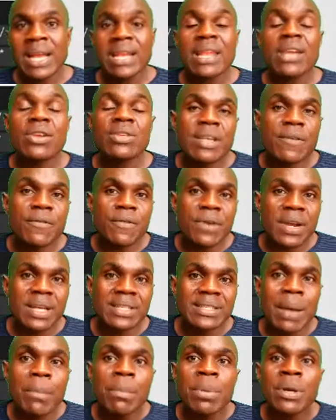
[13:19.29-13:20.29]
Let us take, for
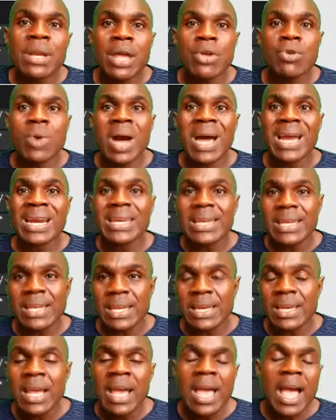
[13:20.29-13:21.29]
example, that you are
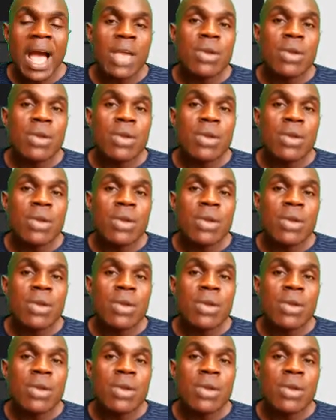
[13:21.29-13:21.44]
reading